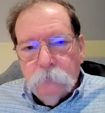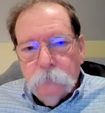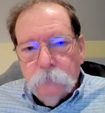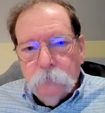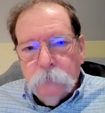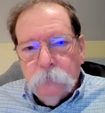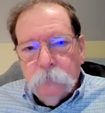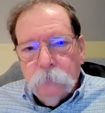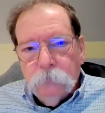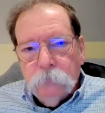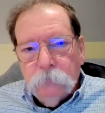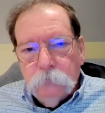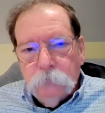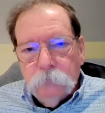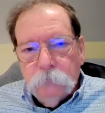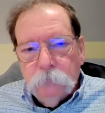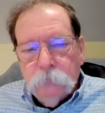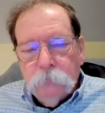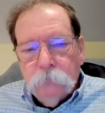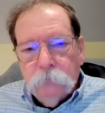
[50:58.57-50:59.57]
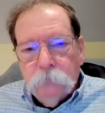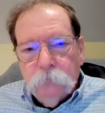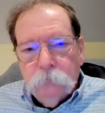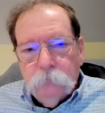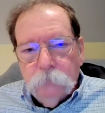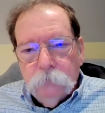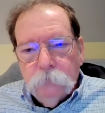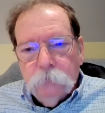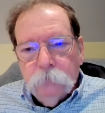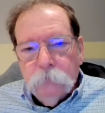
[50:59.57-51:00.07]

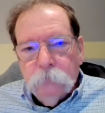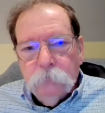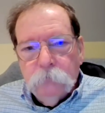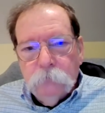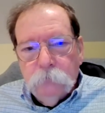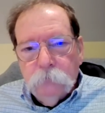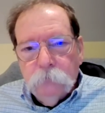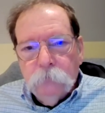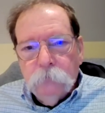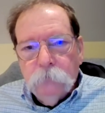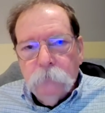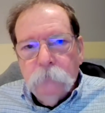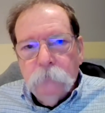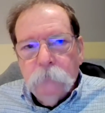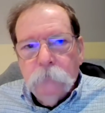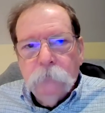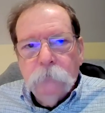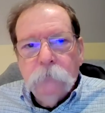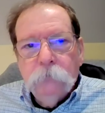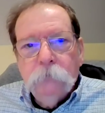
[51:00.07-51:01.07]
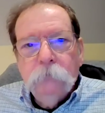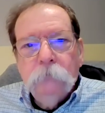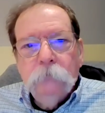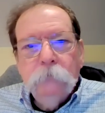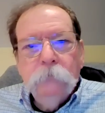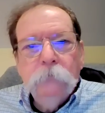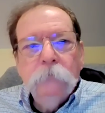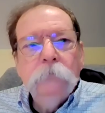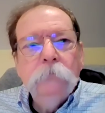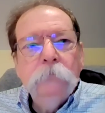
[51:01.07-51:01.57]

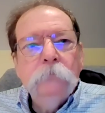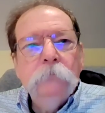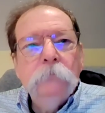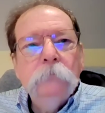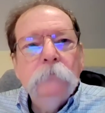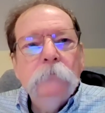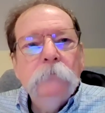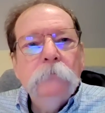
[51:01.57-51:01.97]
(silent)